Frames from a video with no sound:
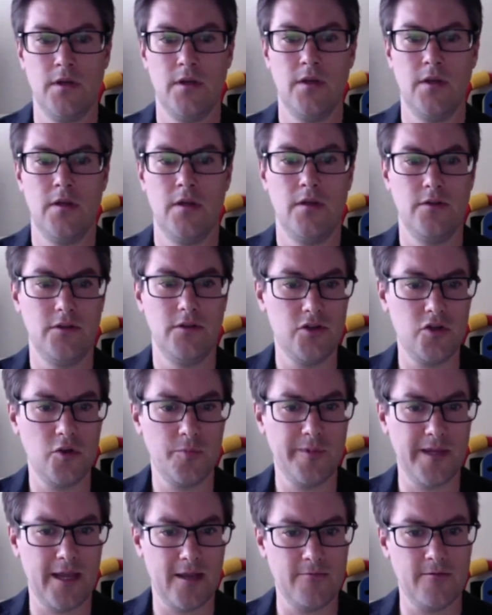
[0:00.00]
You should be
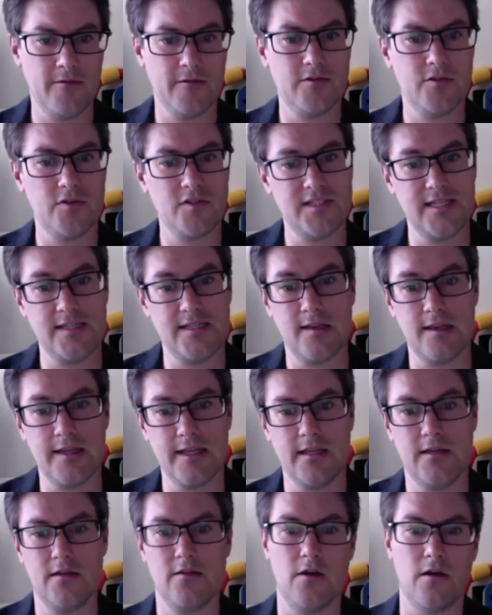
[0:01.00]
able to see the
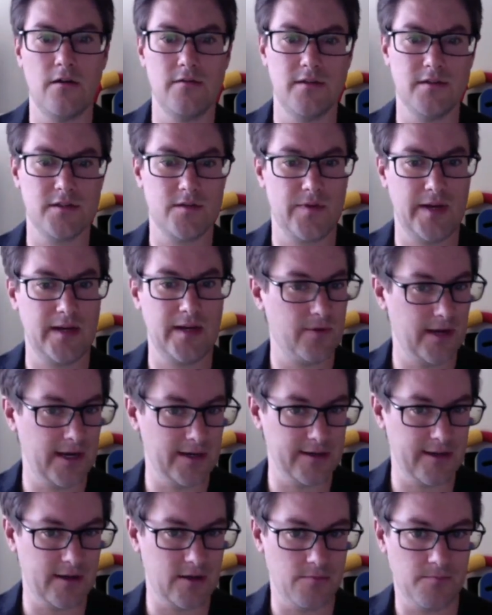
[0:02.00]
link on the screen right
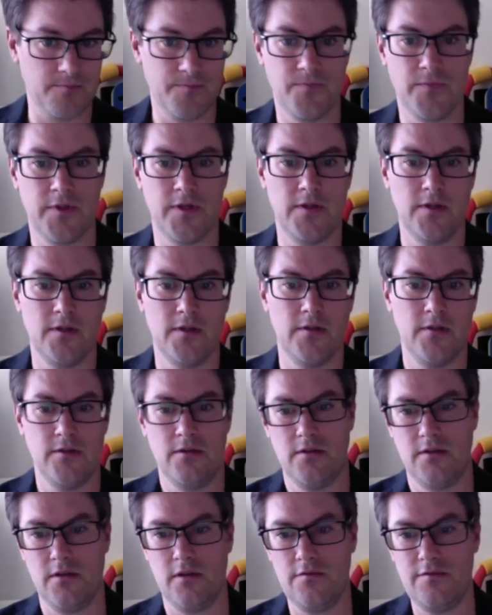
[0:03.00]
now.
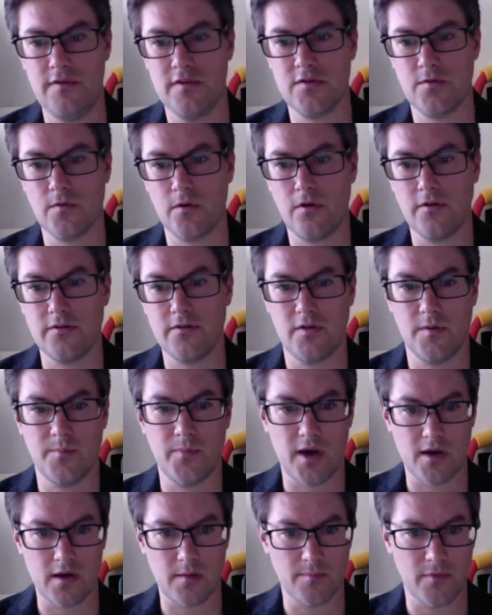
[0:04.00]
If you scroll to the
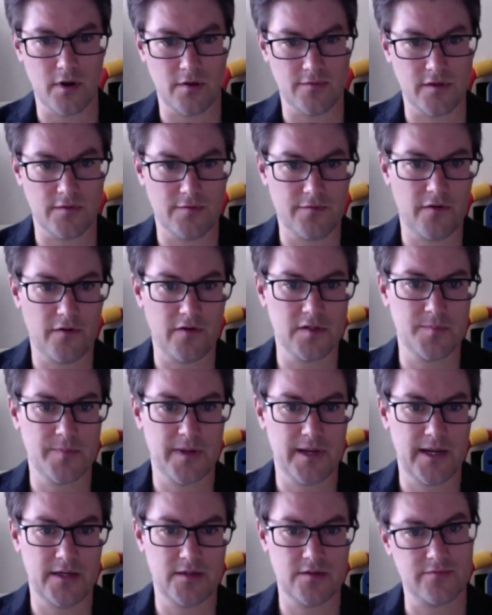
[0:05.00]
bottom of the first
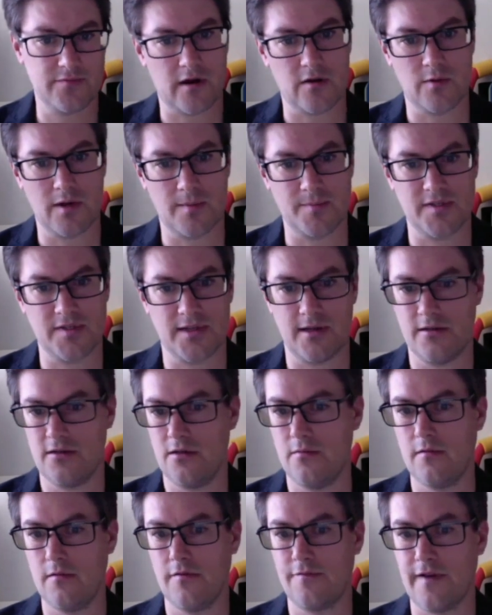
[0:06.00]
page of our website, you
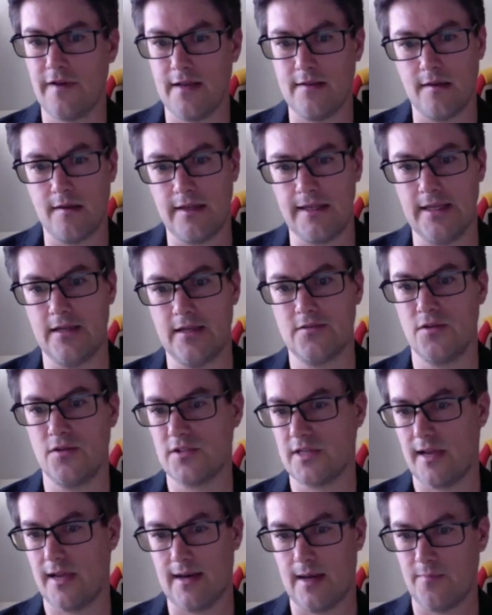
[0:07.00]
will find a link to
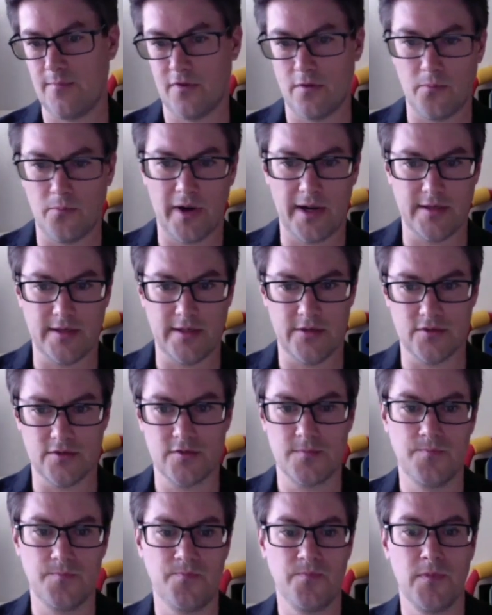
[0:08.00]
sign up for Bright News.
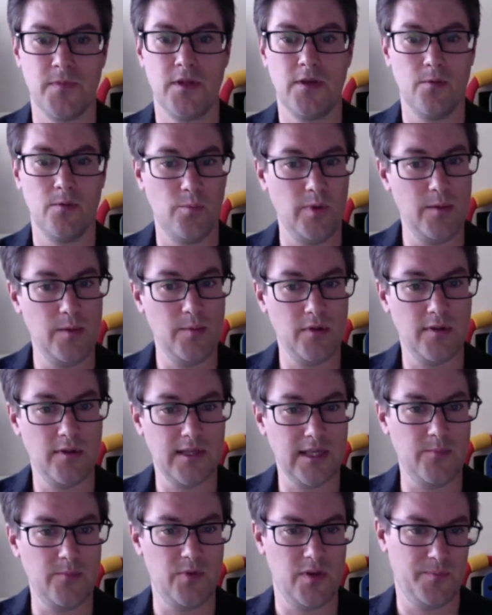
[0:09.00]
We will
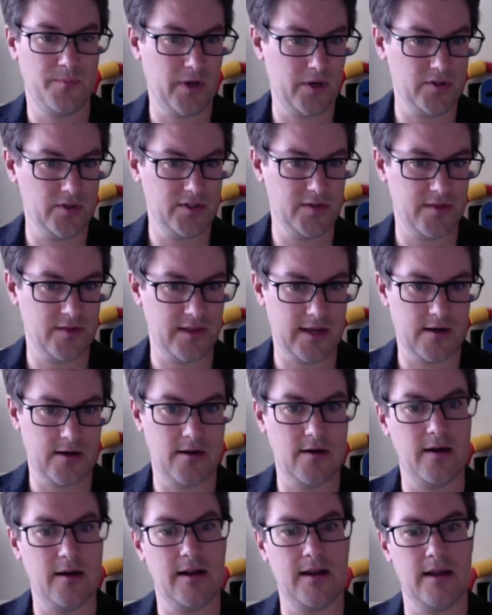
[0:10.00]
keep you posted
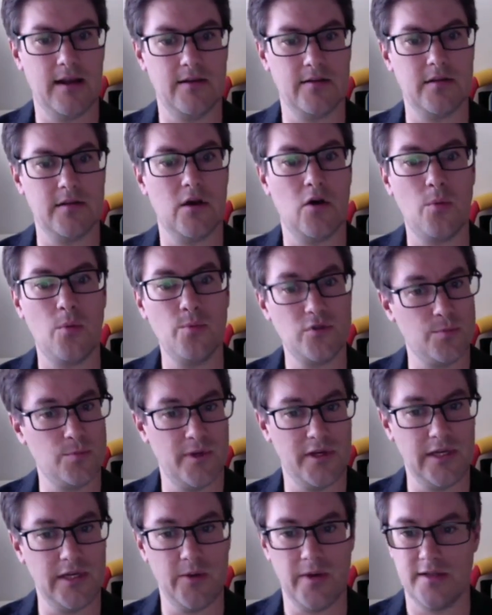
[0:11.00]
there and hope to win
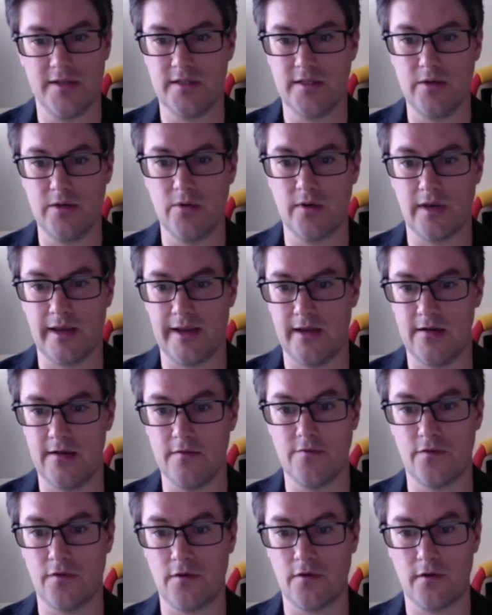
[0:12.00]
you as a new client
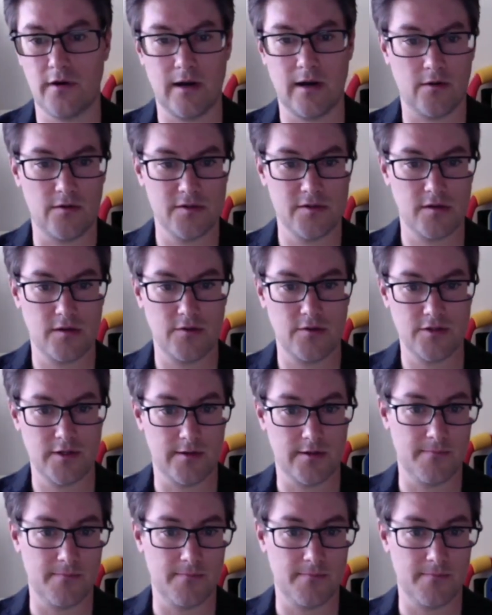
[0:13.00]
for our solution.